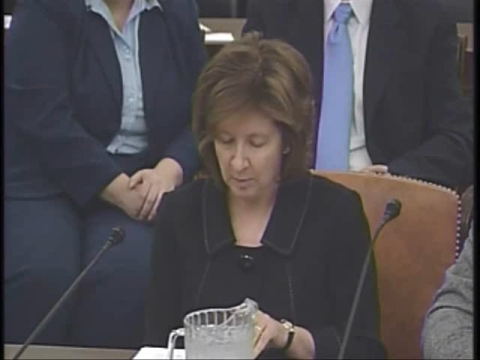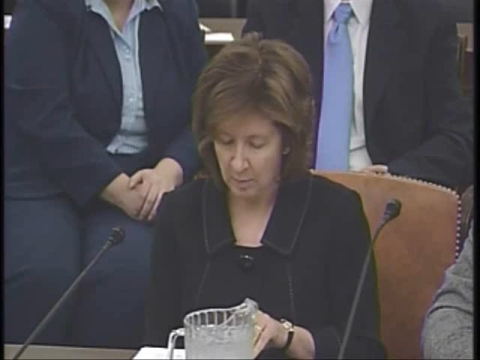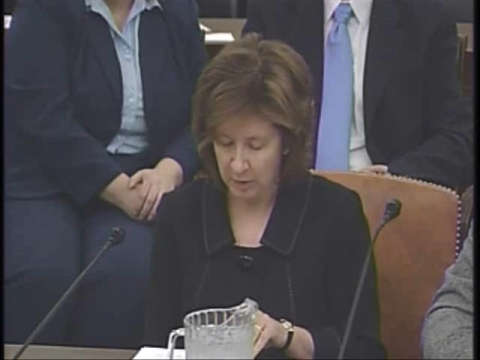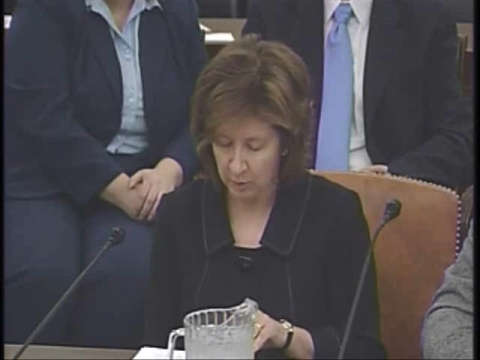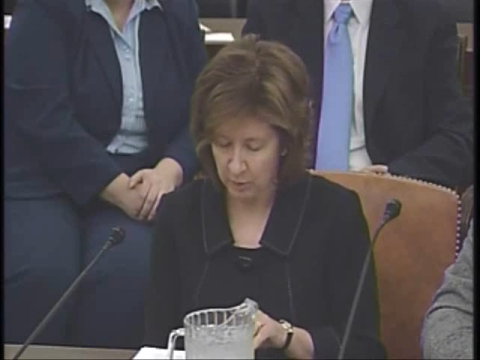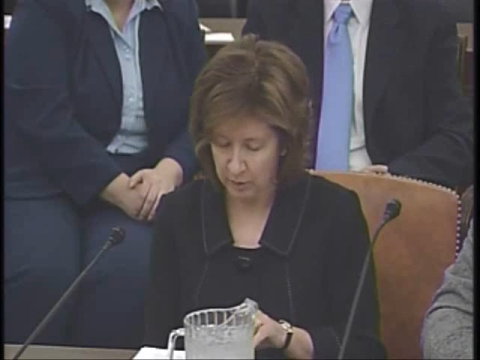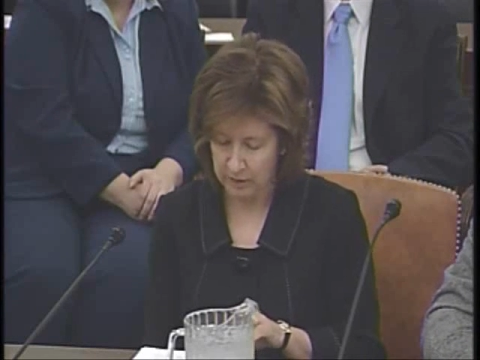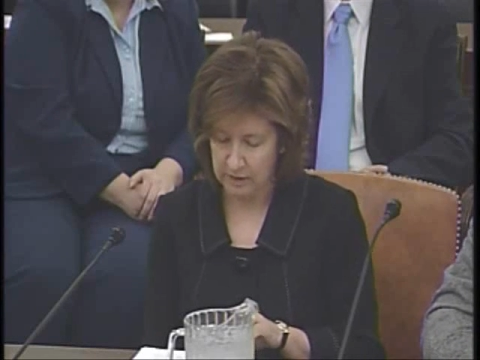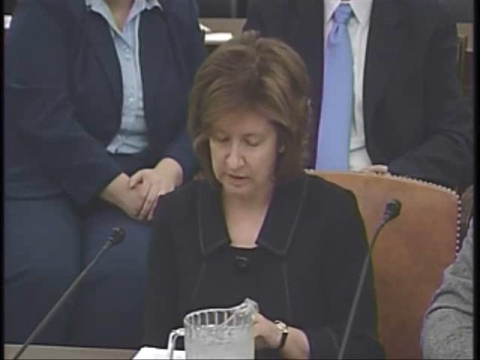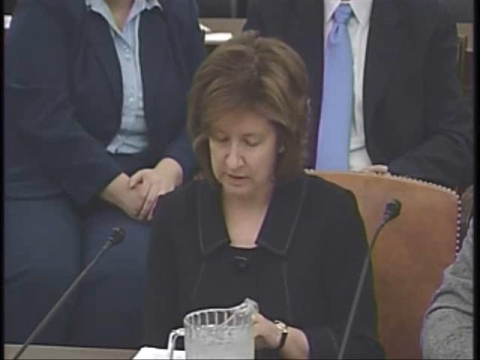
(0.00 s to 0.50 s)
My
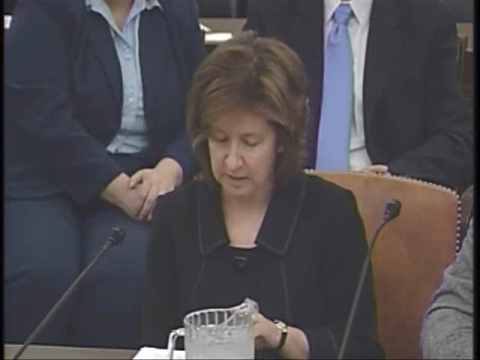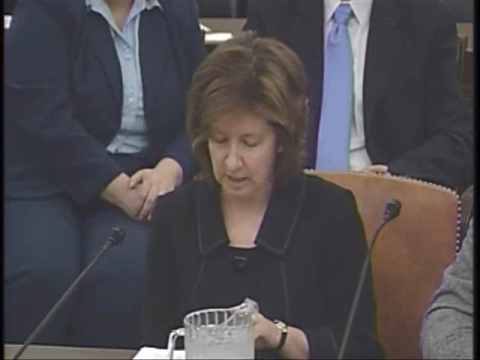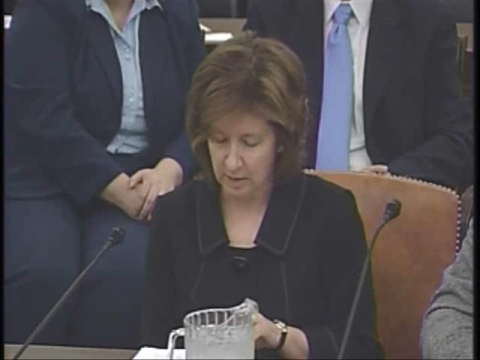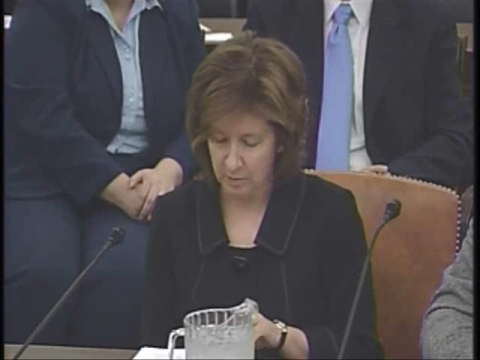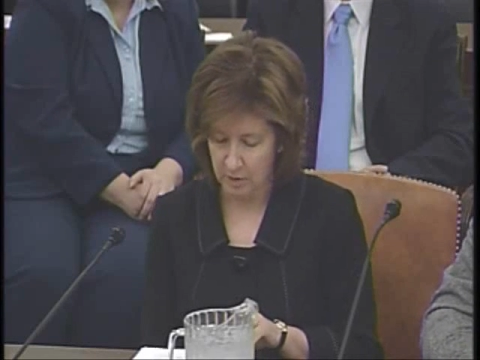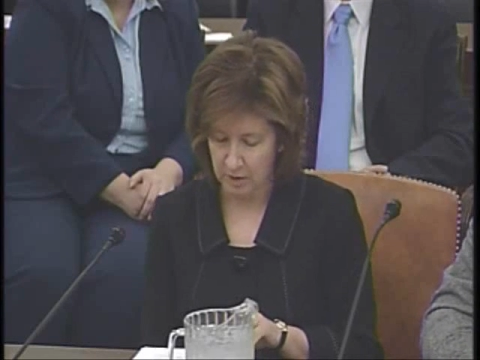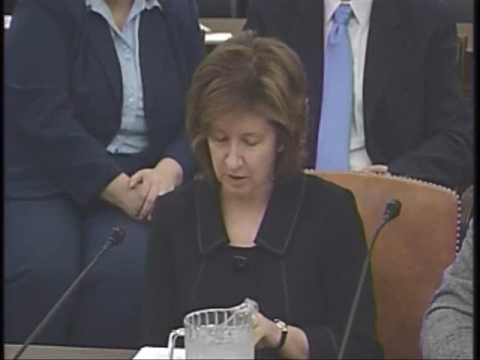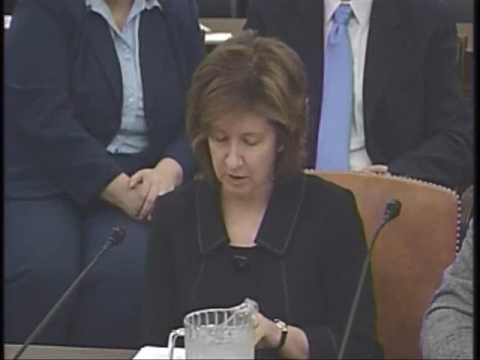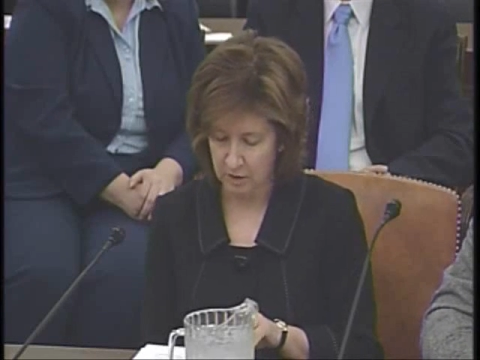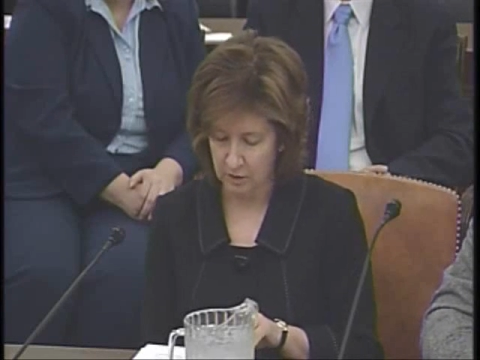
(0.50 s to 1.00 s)
written
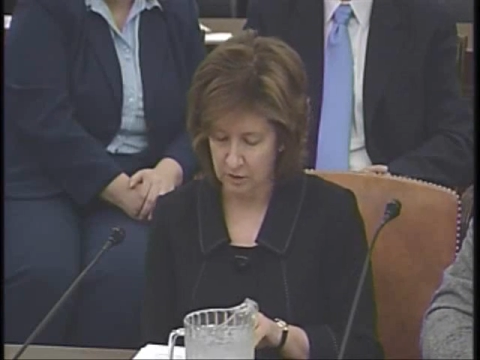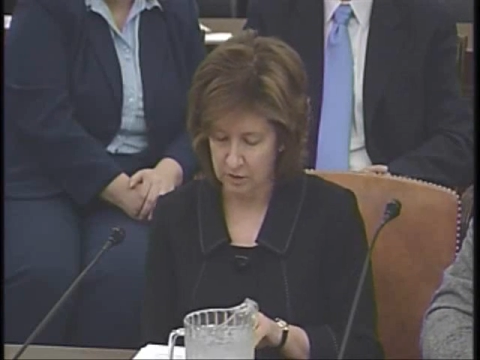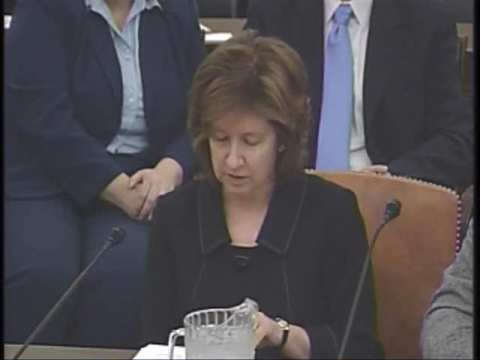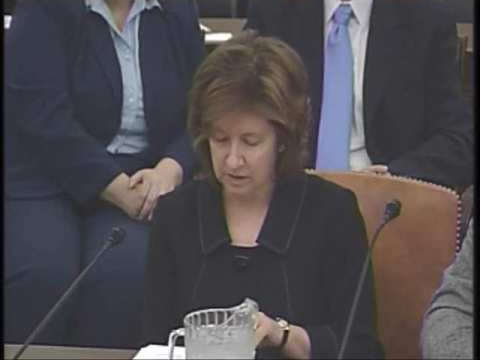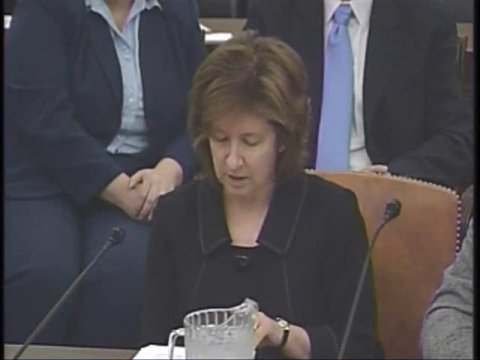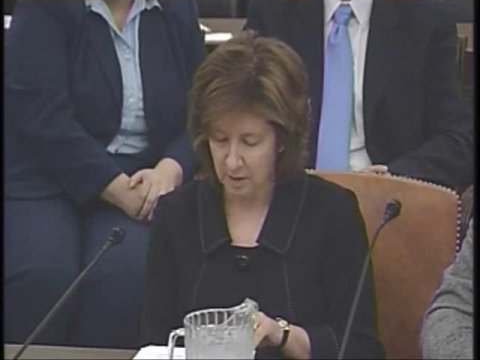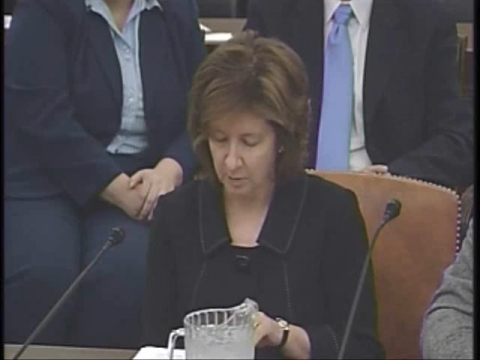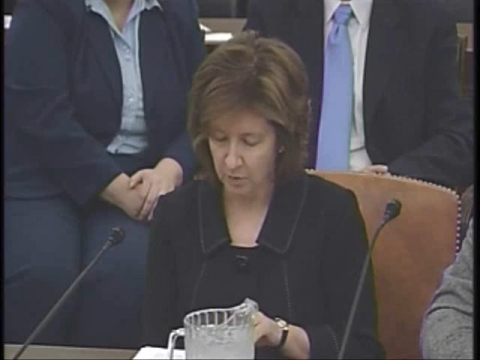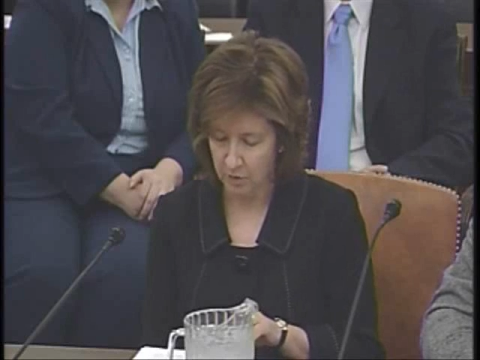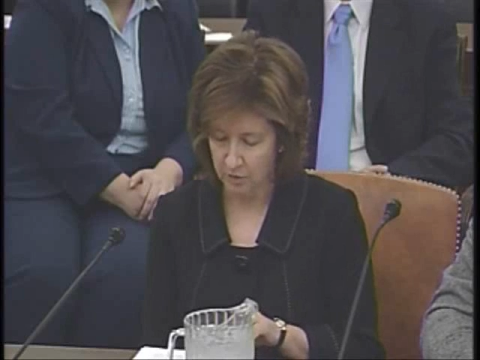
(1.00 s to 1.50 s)
statement includes a
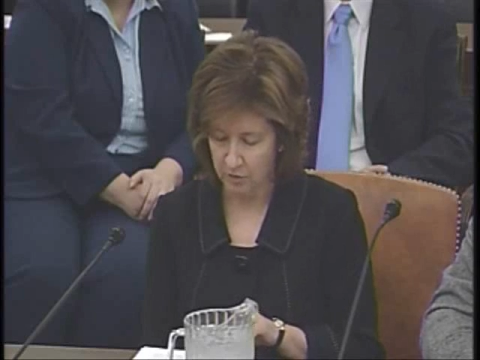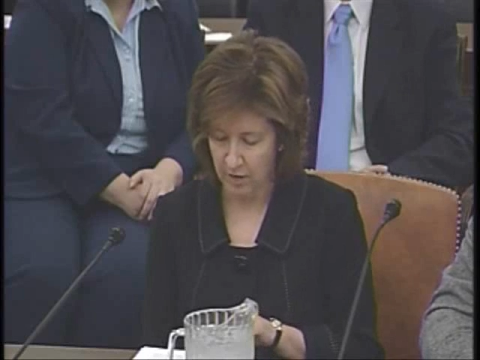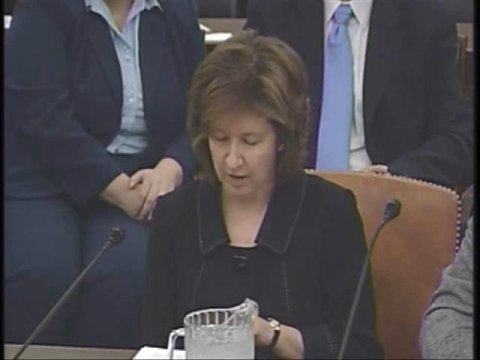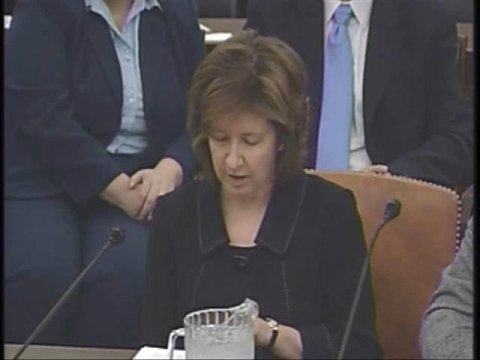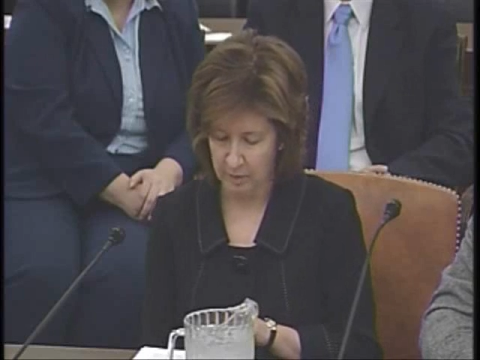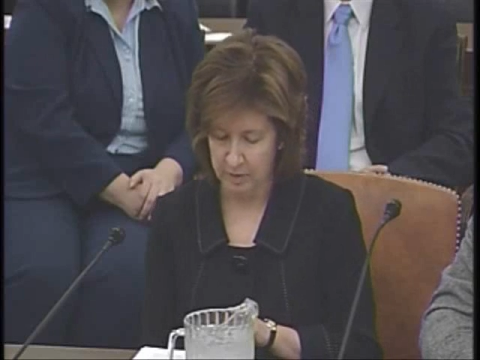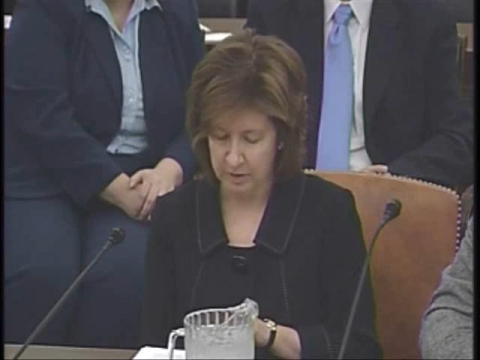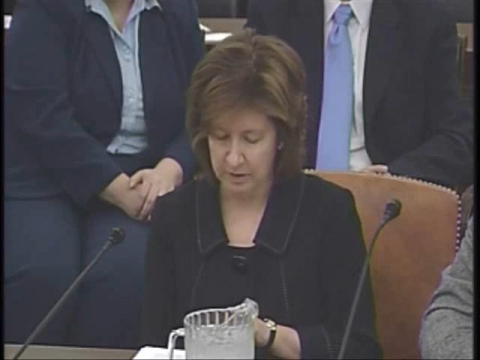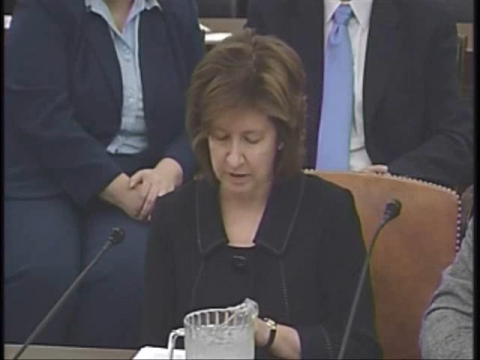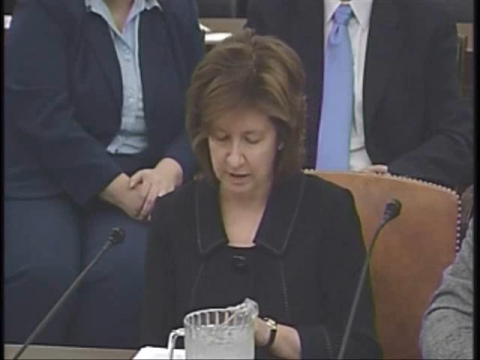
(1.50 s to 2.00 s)
number of
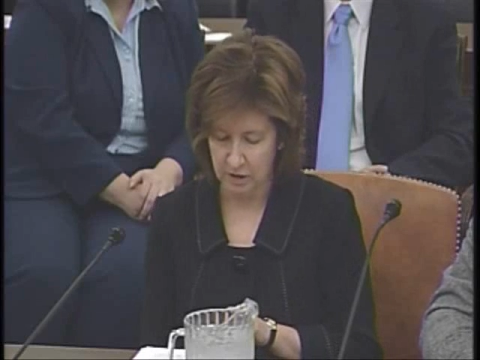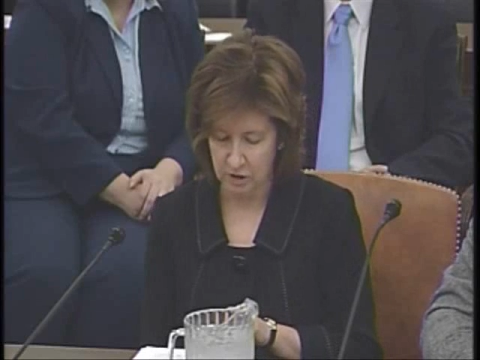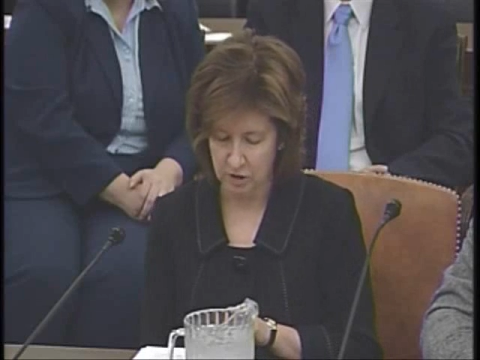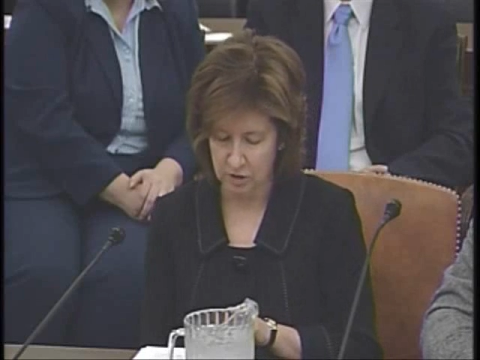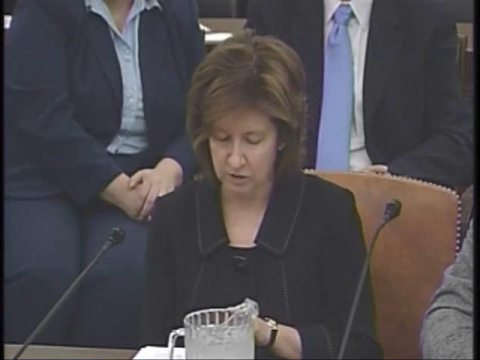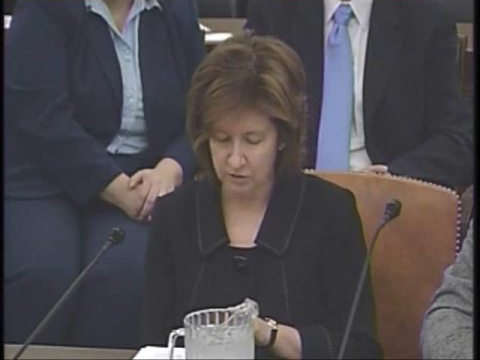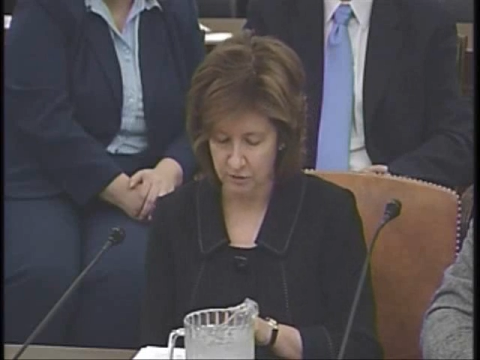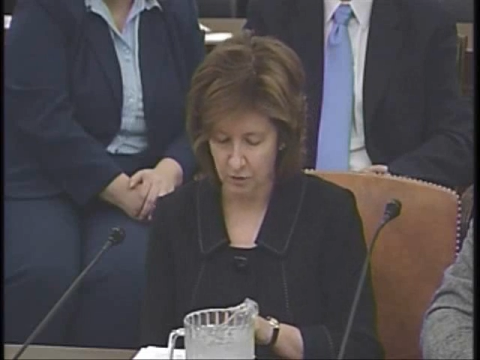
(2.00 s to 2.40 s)
recommendations